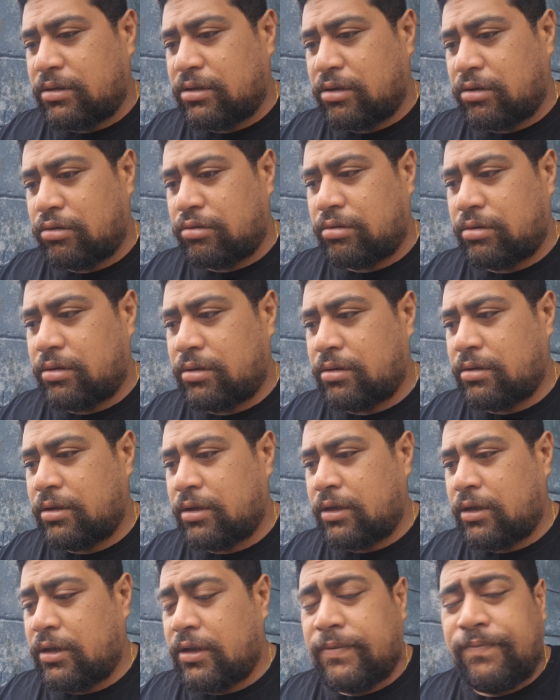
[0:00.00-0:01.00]
So
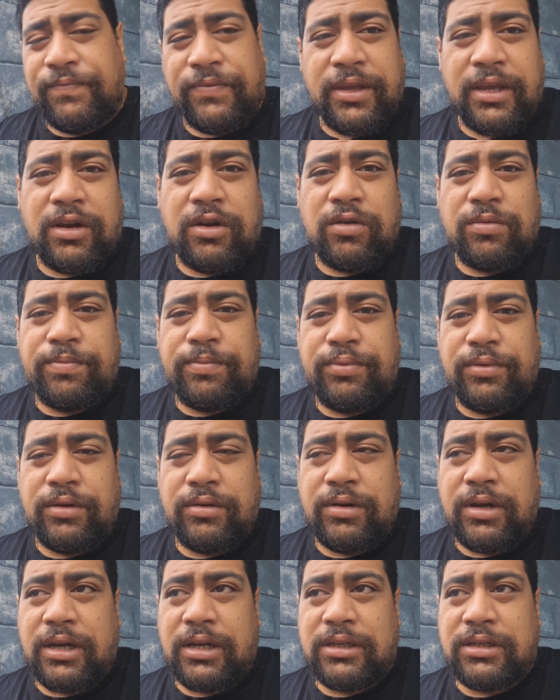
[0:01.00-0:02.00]
yeah, hope
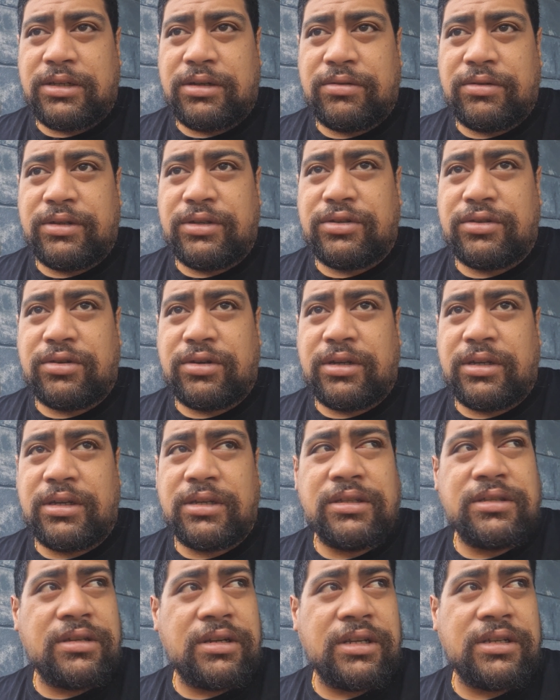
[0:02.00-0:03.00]
you guys do enjoy
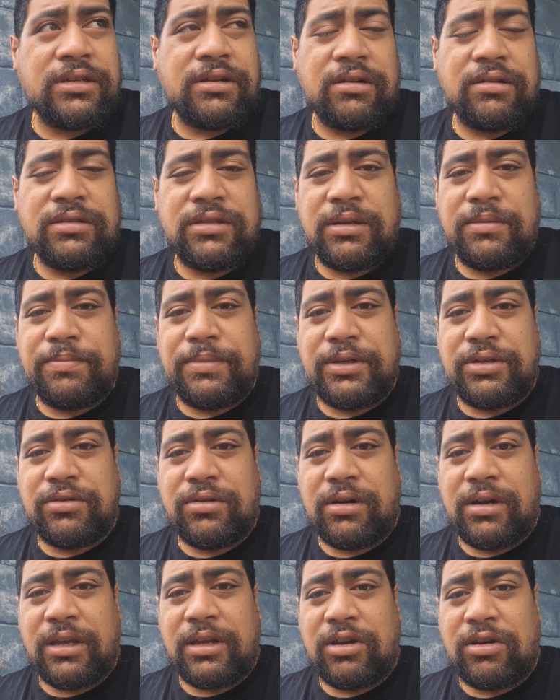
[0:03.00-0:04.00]
today's content. Be
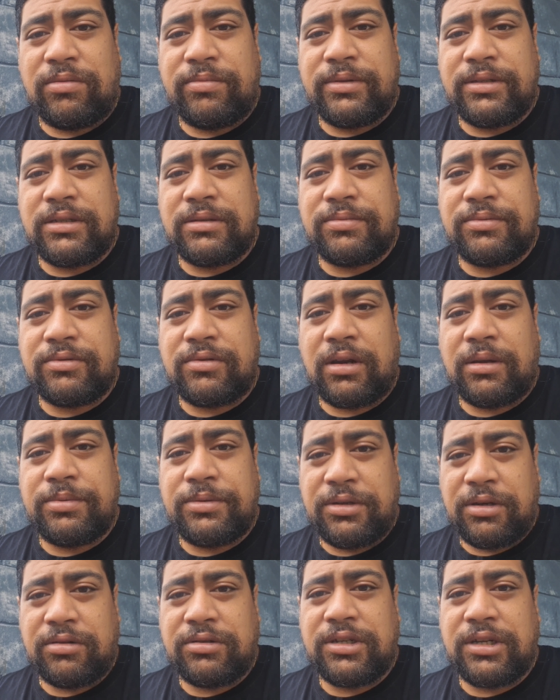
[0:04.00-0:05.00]
sure to like, comment, subscribe,
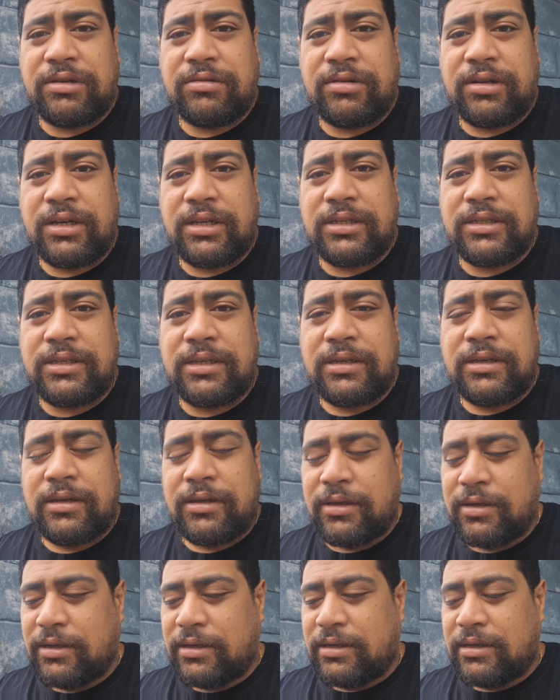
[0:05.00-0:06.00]
share our channel, guys,
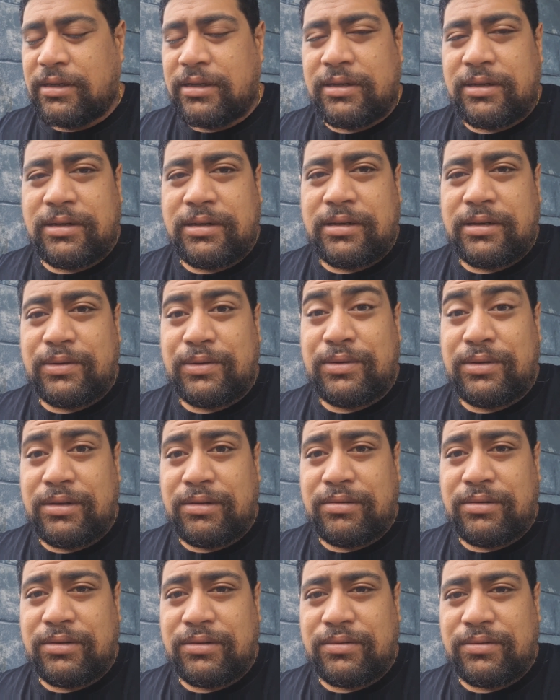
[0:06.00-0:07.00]
and I'll see
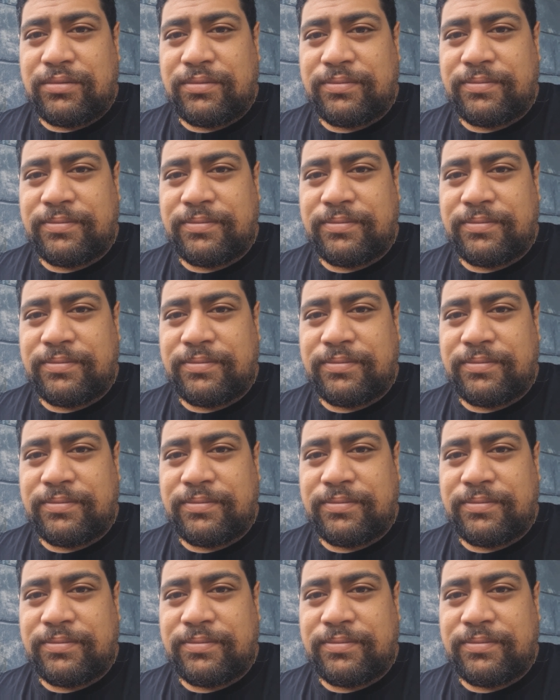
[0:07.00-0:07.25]
you soon.